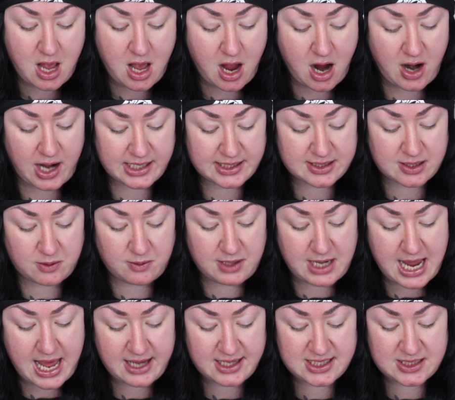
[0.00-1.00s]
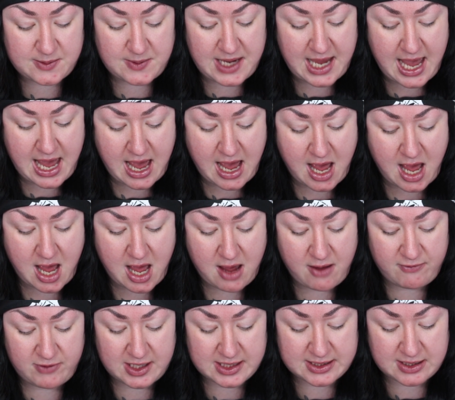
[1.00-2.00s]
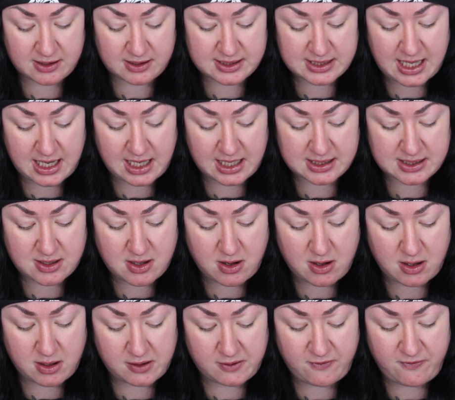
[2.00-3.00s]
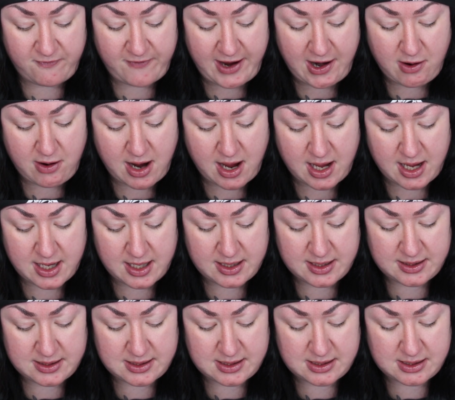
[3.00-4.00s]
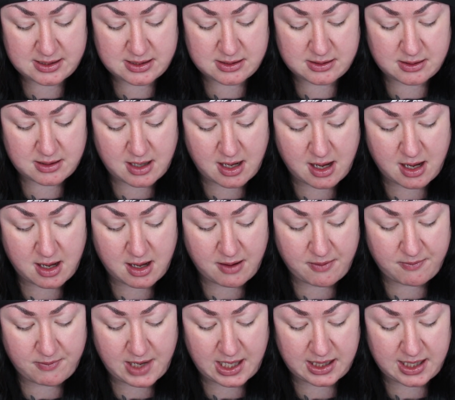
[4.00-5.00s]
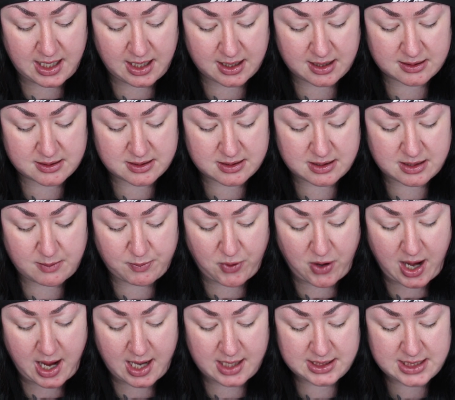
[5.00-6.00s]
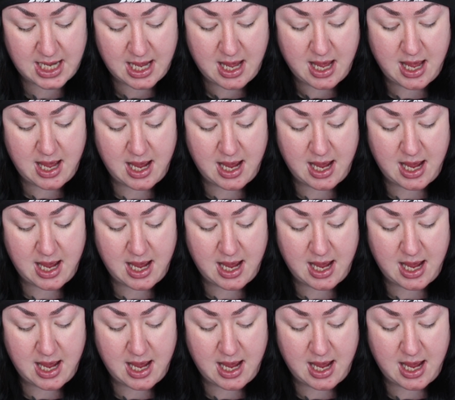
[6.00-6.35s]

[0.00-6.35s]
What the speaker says: All right, so next we have, this looks like it's called Farah's, I think is the brand.